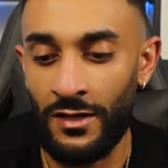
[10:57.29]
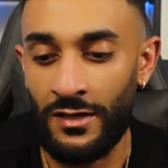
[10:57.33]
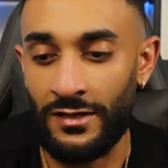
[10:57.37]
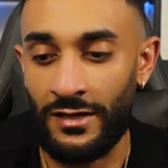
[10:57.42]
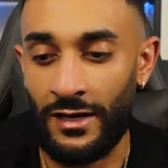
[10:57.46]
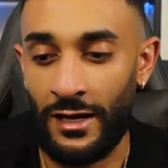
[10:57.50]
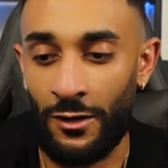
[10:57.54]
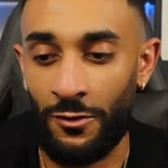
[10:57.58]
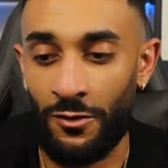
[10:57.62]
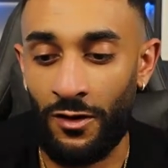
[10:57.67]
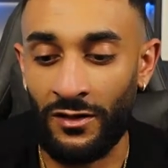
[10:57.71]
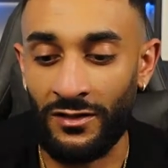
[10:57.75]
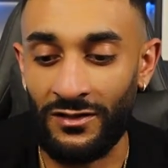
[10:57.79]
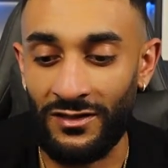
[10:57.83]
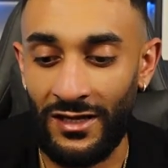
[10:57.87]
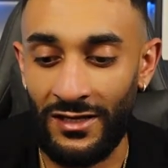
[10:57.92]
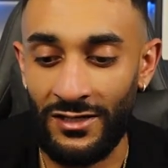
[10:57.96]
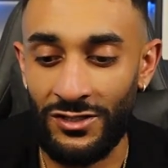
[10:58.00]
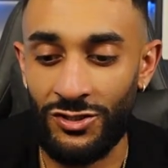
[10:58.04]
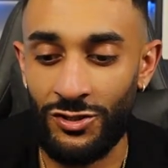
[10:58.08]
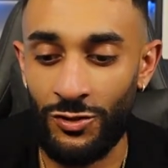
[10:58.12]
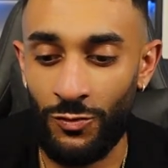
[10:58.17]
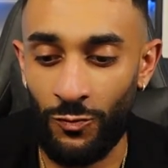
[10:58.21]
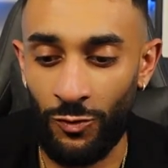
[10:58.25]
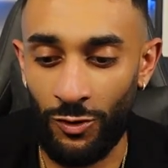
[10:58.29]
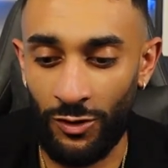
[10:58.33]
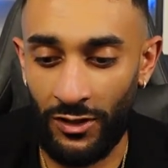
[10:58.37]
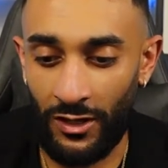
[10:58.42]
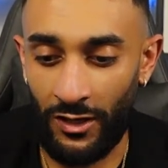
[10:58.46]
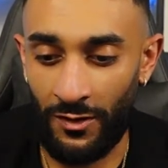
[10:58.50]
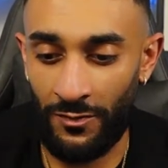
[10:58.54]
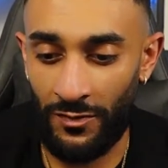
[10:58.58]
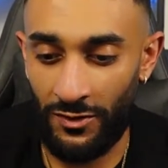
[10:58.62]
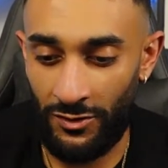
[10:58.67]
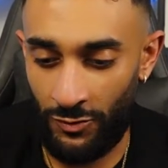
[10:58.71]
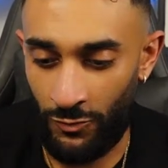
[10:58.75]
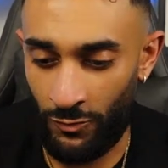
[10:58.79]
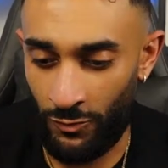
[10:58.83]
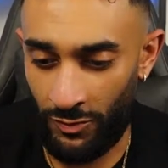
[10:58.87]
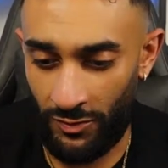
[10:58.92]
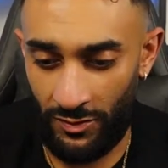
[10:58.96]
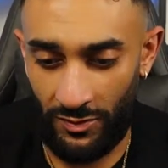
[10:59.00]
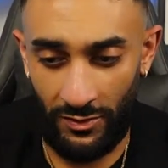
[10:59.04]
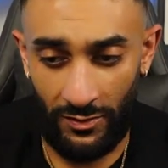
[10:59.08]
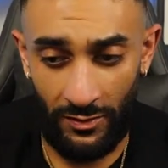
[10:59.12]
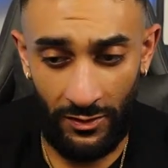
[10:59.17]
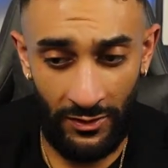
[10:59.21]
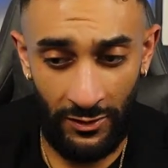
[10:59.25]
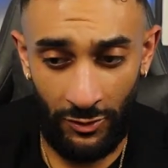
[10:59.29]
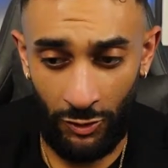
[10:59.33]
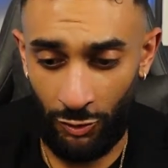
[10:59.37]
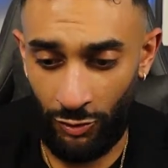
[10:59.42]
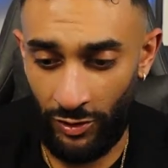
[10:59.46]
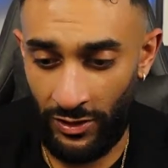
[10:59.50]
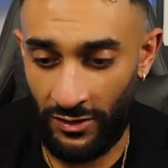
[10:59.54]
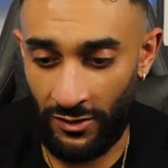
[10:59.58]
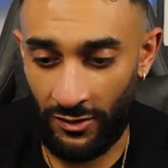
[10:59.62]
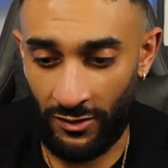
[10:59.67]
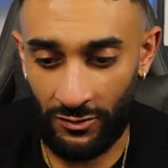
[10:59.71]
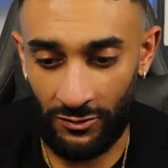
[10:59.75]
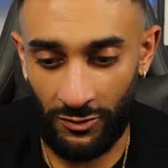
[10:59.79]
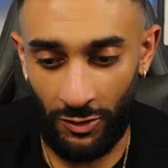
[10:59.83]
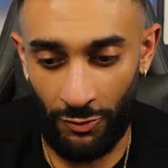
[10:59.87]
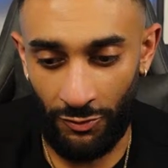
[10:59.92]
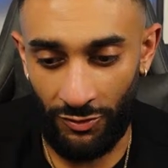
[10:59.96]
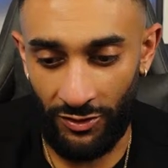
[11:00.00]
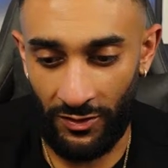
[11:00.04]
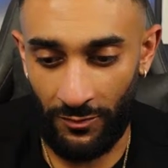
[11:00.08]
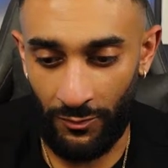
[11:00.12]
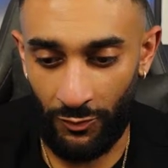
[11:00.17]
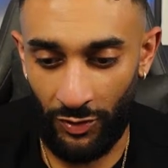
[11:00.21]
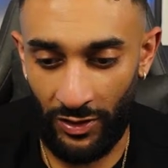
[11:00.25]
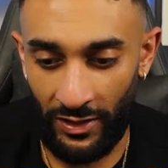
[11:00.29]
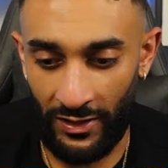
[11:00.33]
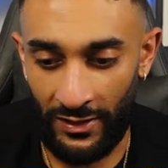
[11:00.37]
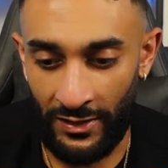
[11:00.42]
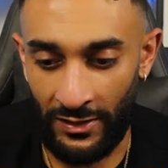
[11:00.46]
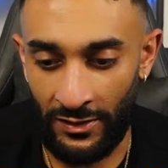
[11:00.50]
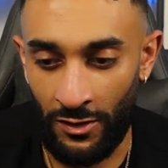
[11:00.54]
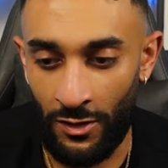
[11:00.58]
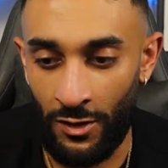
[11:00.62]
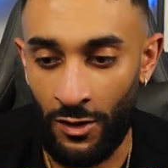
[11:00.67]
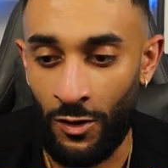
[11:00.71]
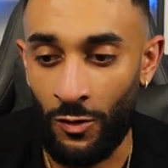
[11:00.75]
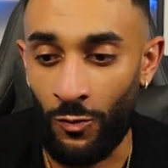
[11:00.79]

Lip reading: Now, unless you were going to create a clothing brand